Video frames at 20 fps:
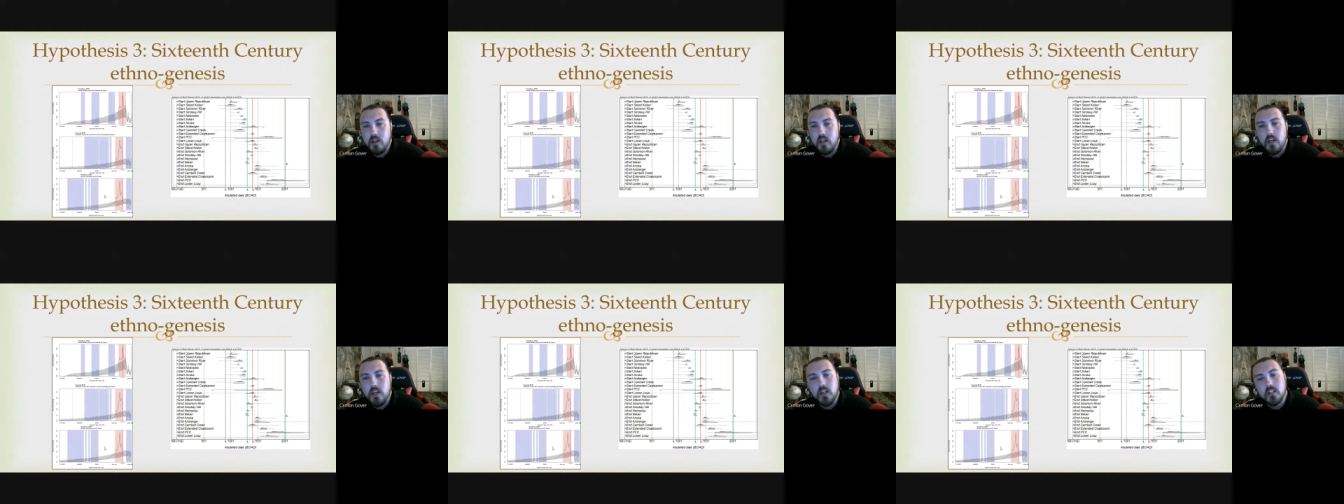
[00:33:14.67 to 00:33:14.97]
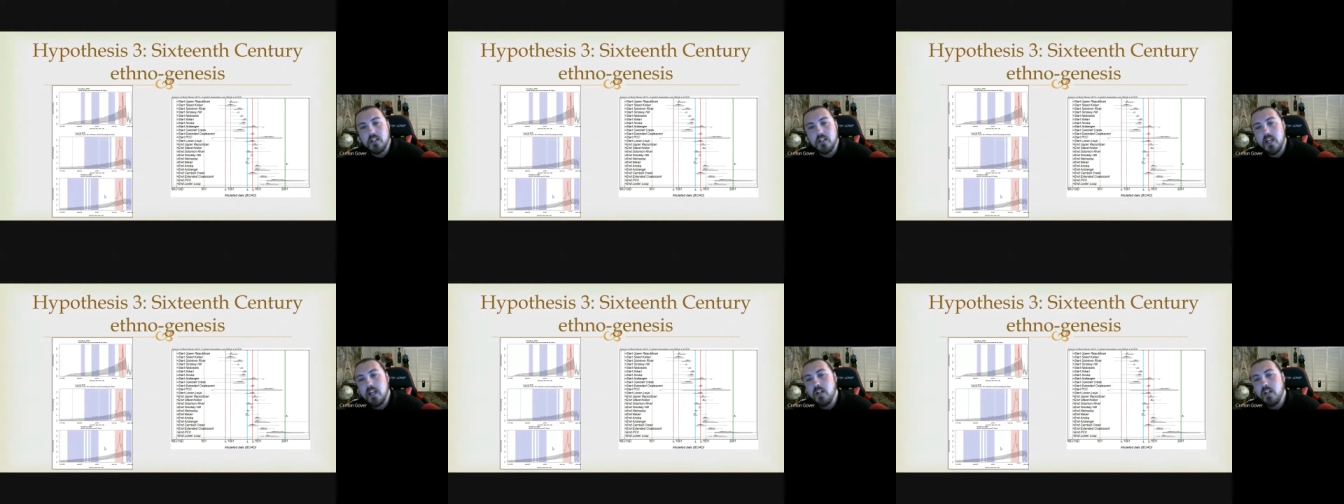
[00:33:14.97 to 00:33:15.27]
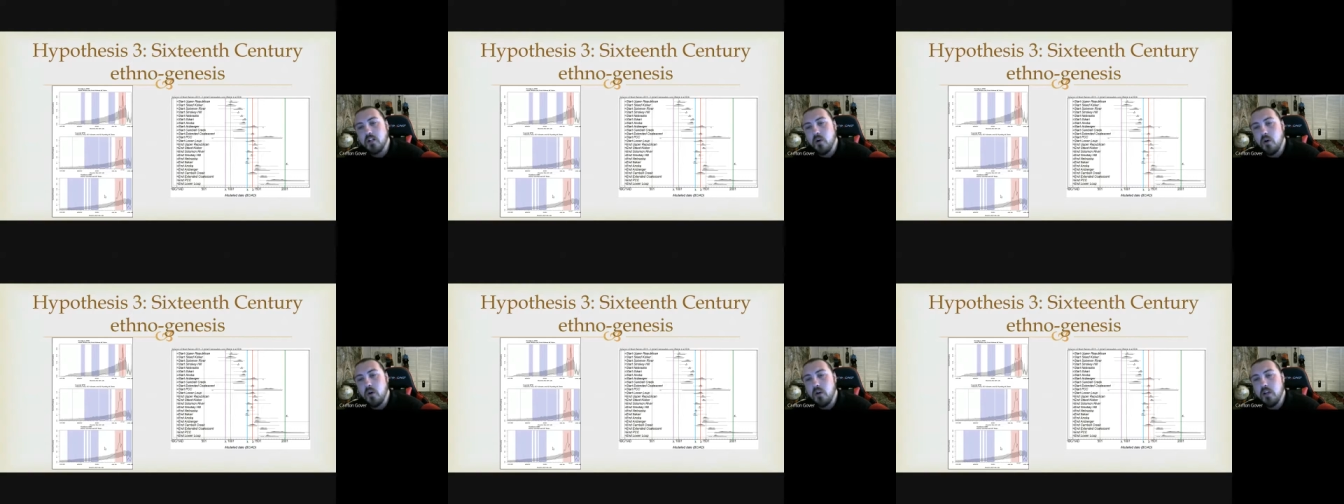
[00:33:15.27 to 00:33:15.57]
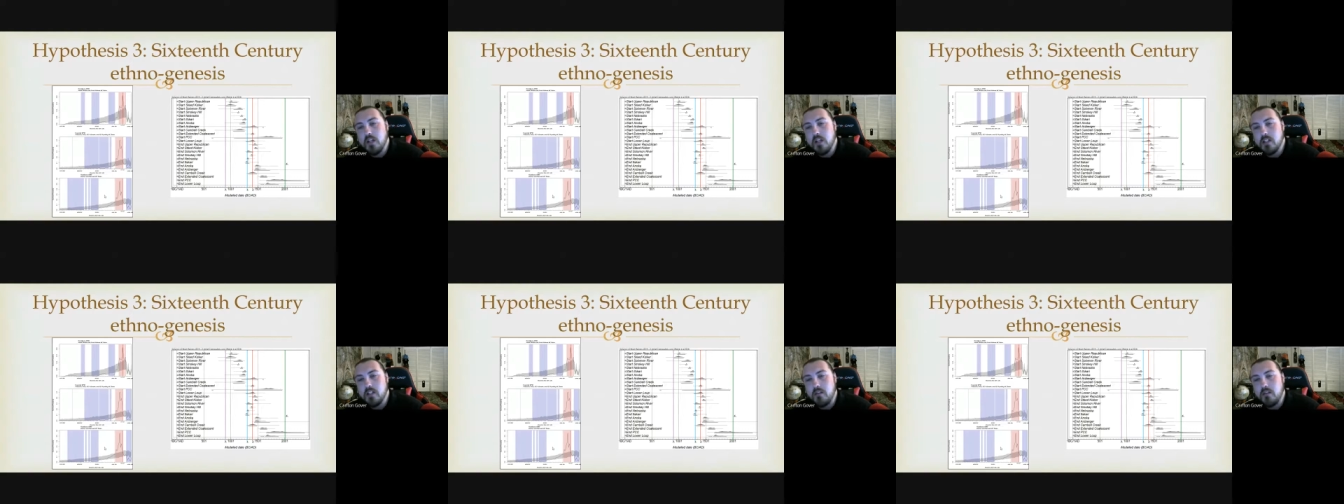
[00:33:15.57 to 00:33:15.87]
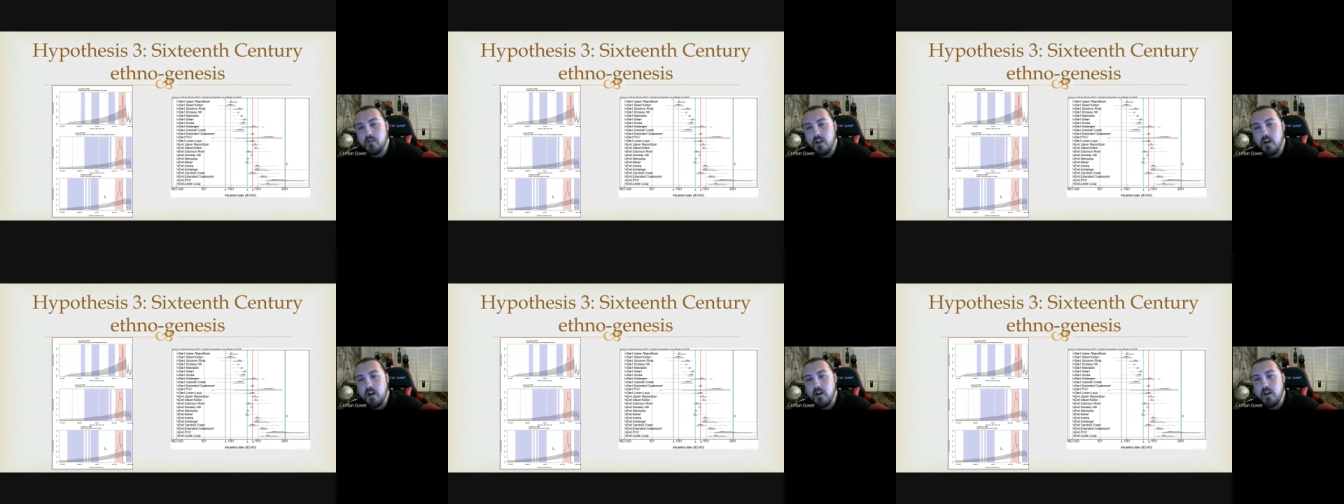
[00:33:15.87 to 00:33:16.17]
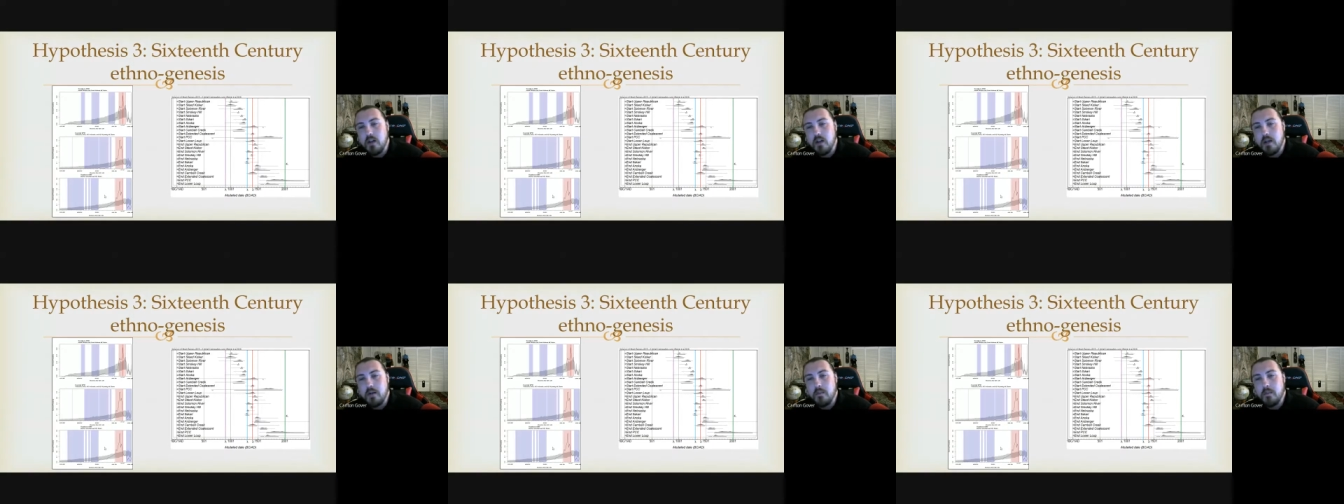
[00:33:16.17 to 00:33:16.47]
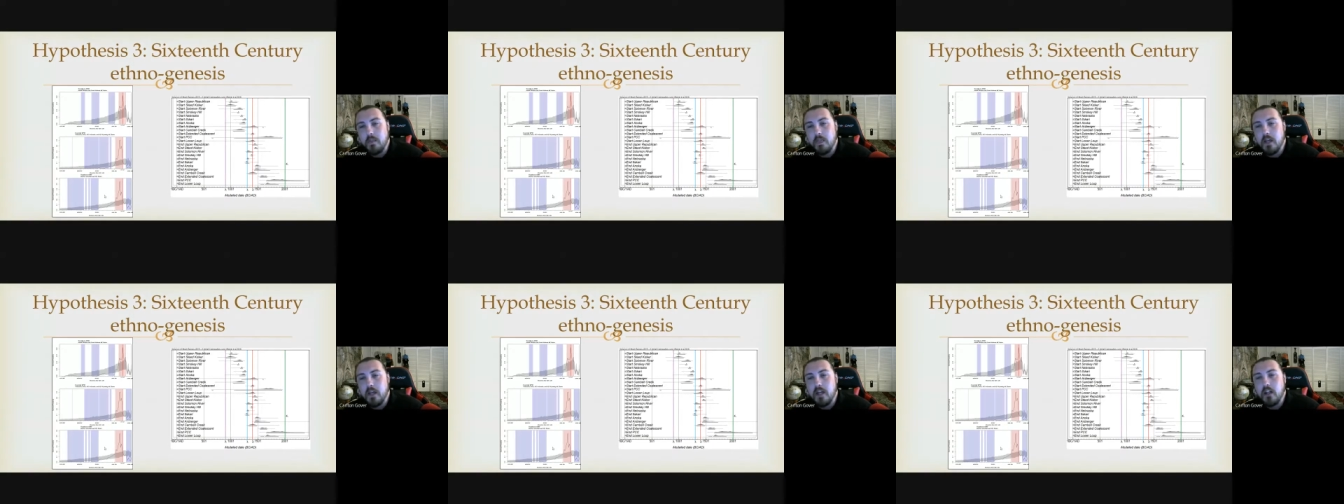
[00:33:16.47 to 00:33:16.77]
extended coalescent variant
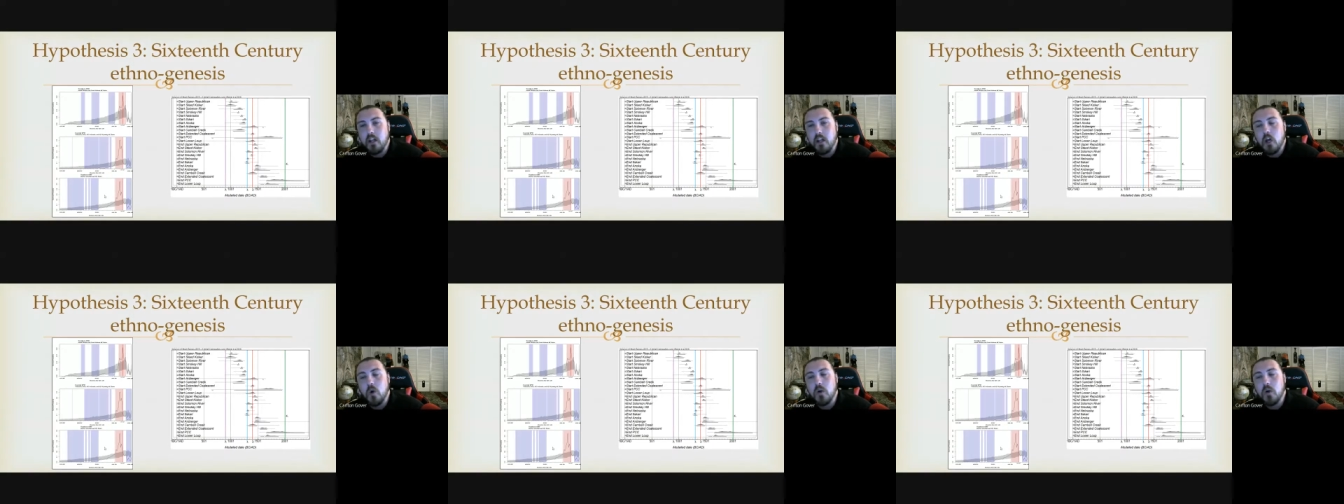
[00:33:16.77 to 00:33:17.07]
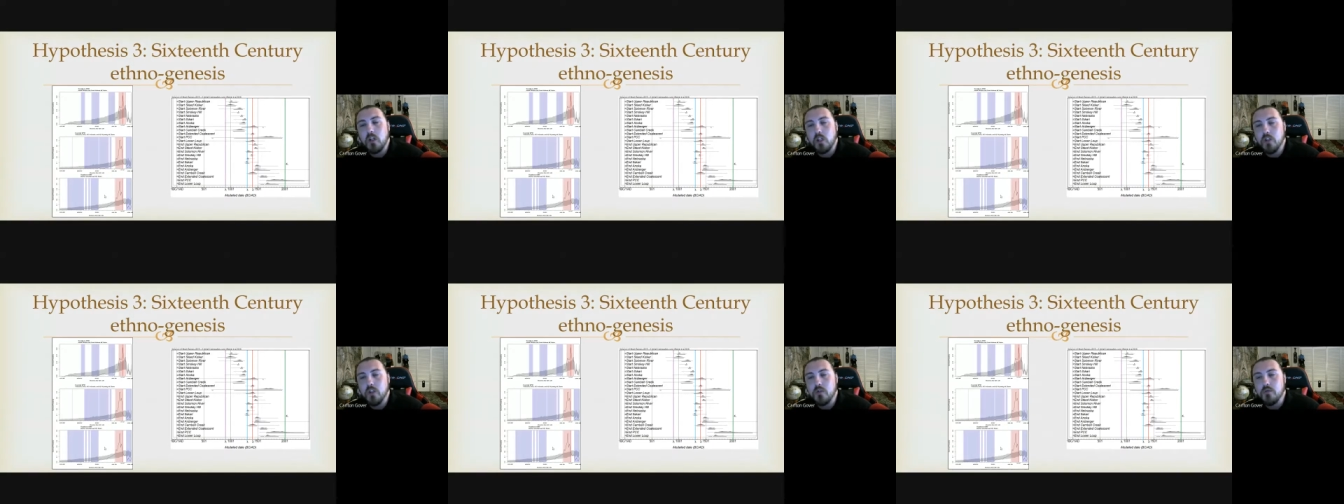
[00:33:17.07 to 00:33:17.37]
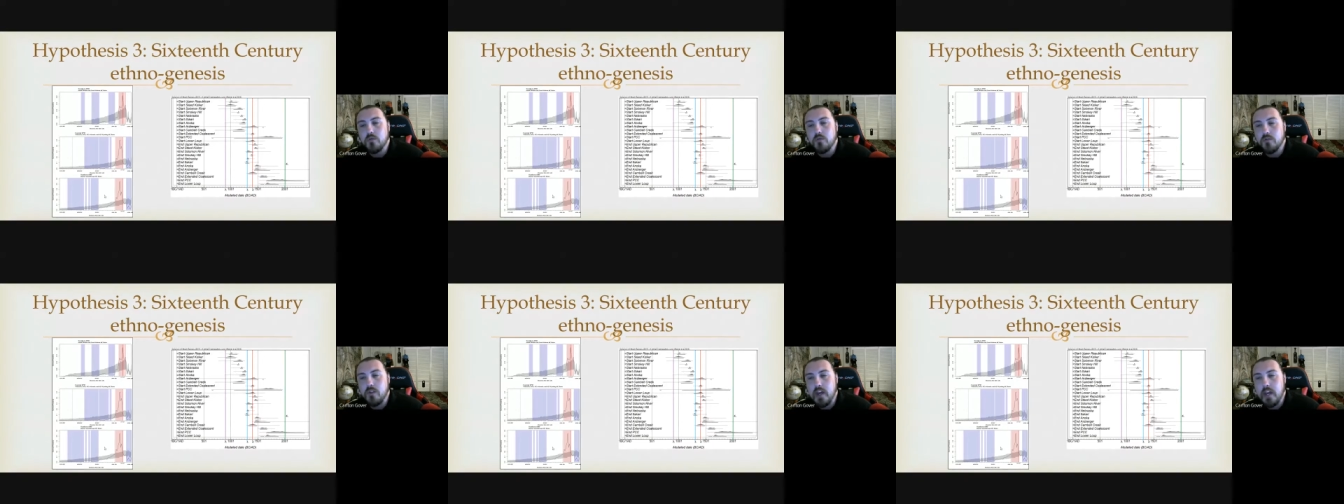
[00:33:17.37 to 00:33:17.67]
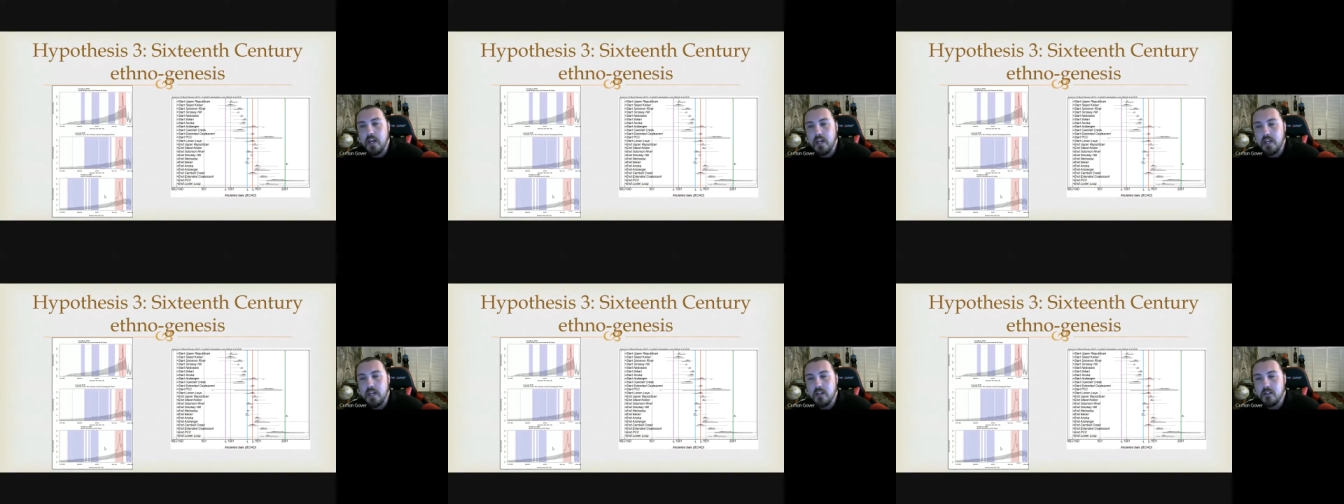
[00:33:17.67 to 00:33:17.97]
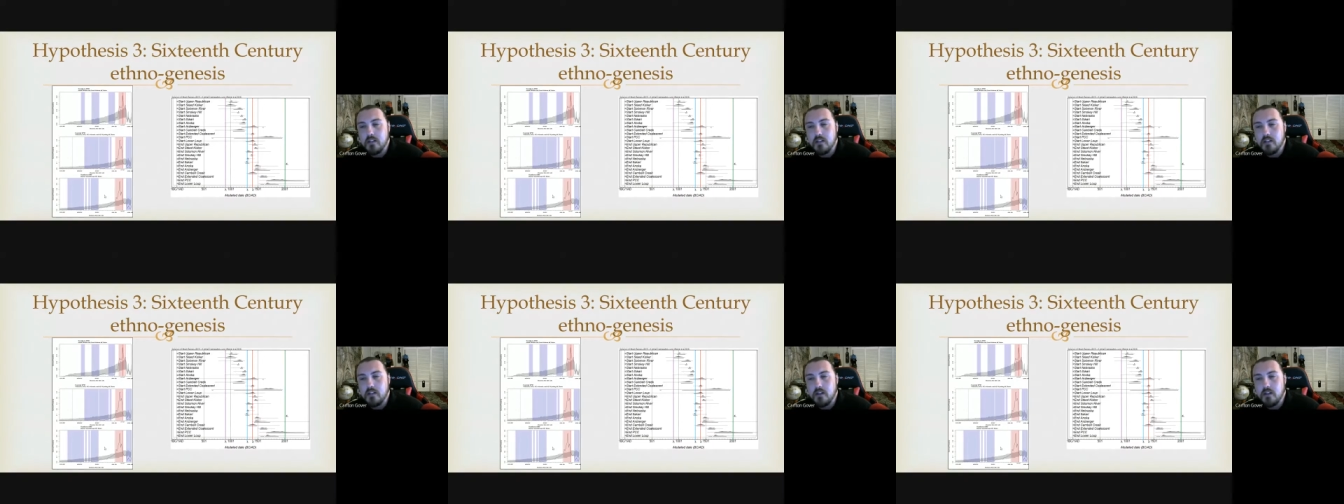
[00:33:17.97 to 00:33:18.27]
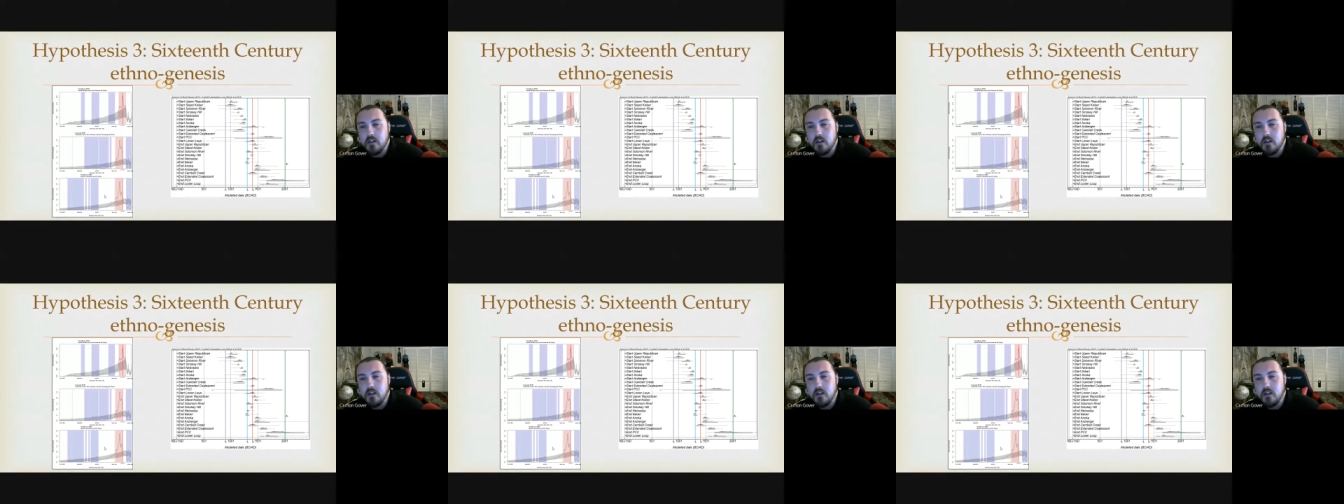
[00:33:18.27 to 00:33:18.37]
and lower loop phase